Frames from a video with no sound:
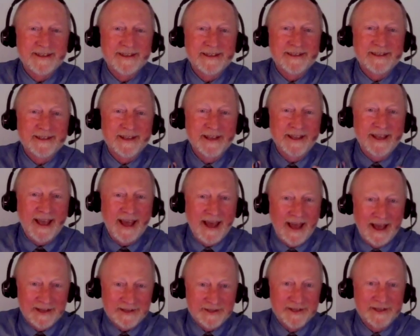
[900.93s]
to
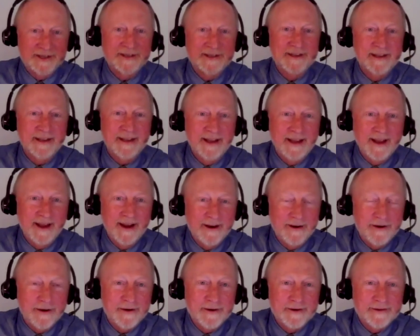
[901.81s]
catch the
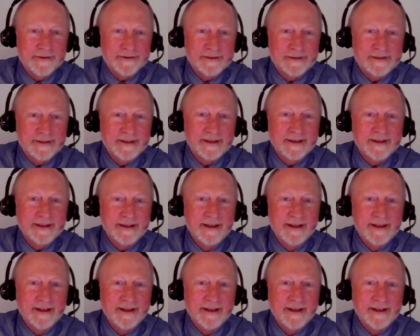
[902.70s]
errors.